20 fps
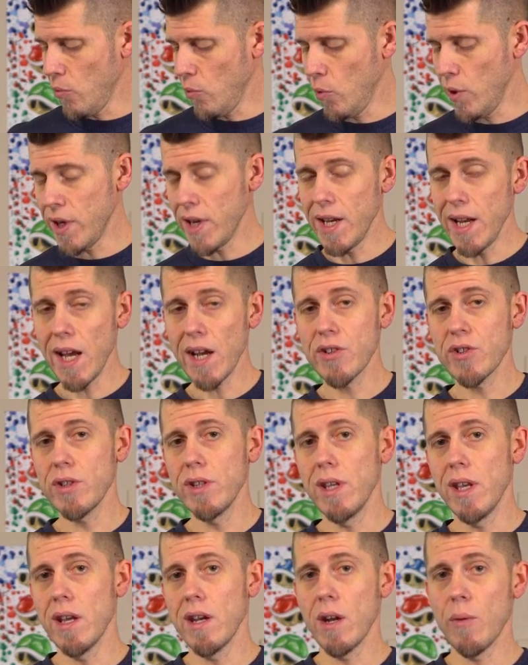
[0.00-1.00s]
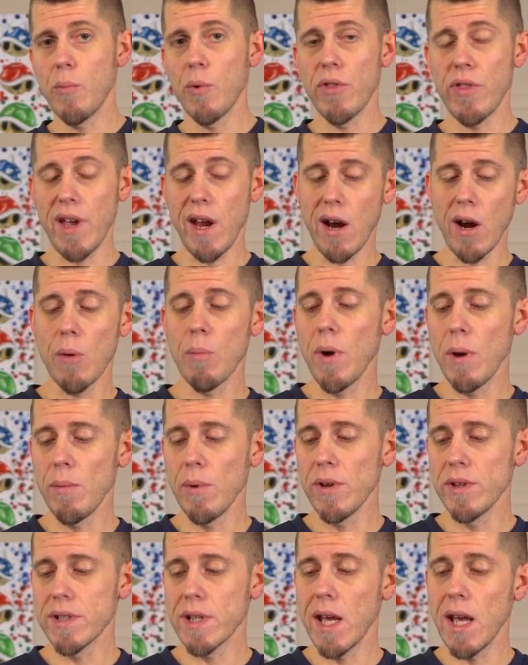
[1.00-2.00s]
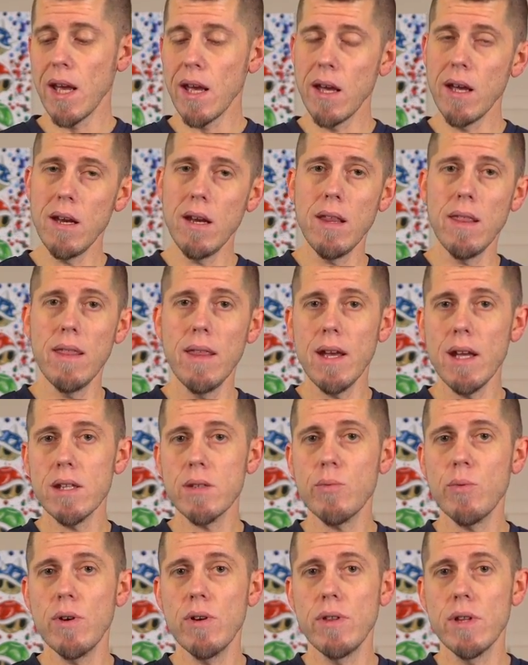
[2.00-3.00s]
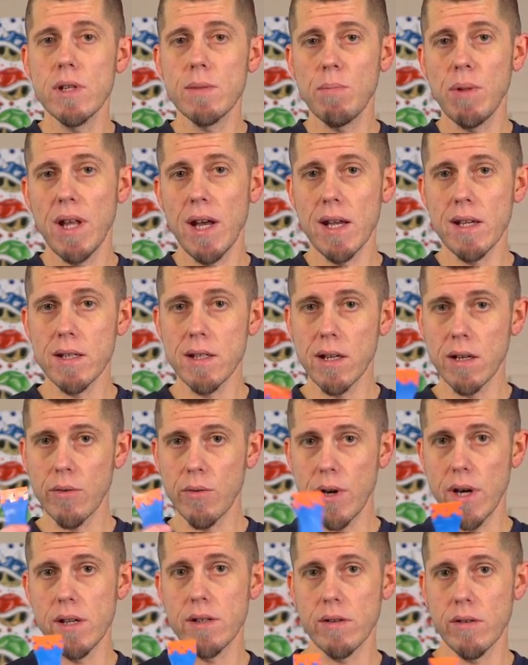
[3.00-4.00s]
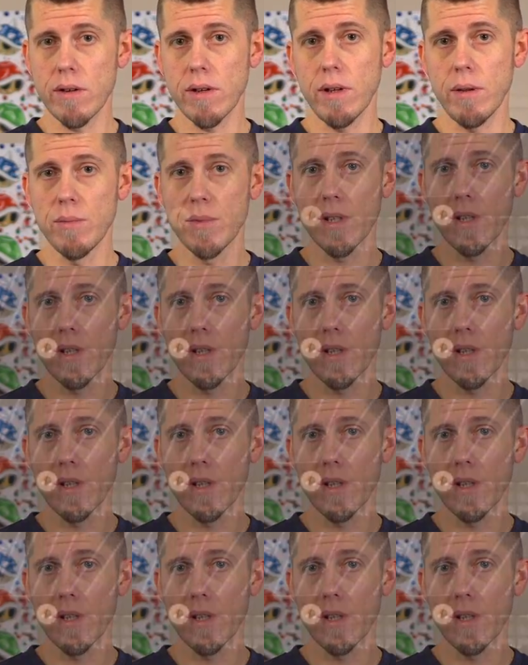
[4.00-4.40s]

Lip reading: we could actually end up with air bubbles, and that's where this plastic razor comes